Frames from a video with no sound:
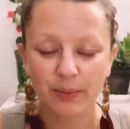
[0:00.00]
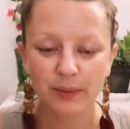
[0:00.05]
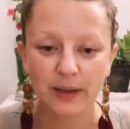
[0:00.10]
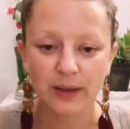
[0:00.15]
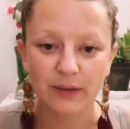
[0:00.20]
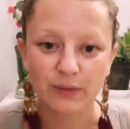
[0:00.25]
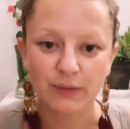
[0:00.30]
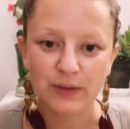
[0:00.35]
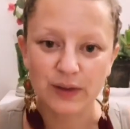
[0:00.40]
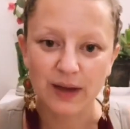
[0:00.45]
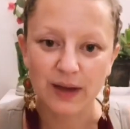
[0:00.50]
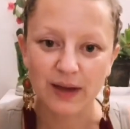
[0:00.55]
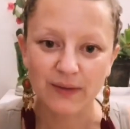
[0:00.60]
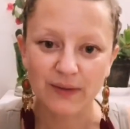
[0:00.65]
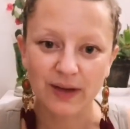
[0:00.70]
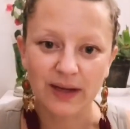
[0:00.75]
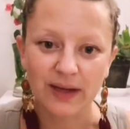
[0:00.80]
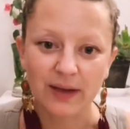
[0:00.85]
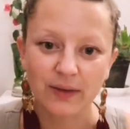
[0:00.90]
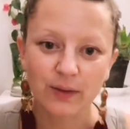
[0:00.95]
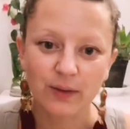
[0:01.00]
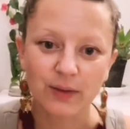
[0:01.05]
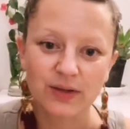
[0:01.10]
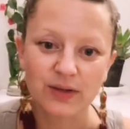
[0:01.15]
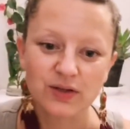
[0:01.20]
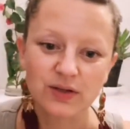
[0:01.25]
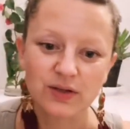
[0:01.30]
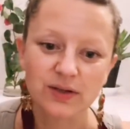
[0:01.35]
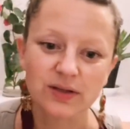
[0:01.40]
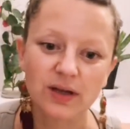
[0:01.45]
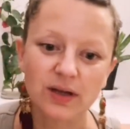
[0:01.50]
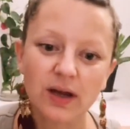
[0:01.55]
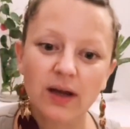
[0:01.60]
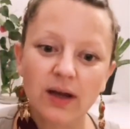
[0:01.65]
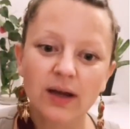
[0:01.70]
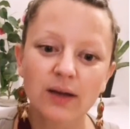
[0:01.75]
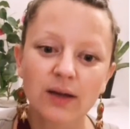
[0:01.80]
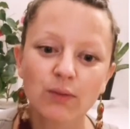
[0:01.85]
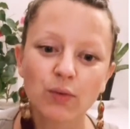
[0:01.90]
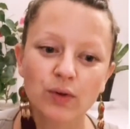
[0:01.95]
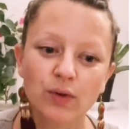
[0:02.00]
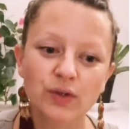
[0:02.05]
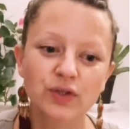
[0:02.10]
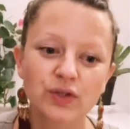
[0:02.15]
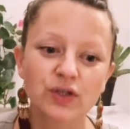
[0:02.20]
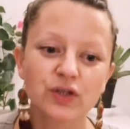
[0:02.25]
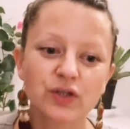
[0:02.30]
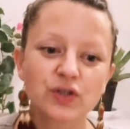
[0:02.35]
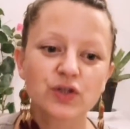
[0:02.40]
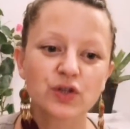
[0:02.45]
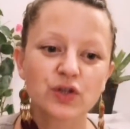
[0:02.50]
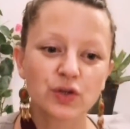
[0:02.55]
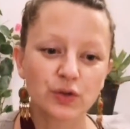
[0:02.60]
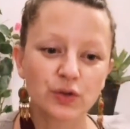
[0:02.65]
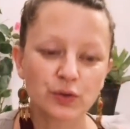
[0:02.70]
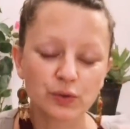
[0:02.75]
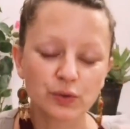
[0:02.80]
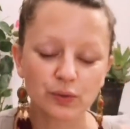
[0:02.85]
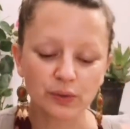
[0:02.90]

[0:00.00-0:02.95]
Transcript: if we don't have any other questions, I wanted to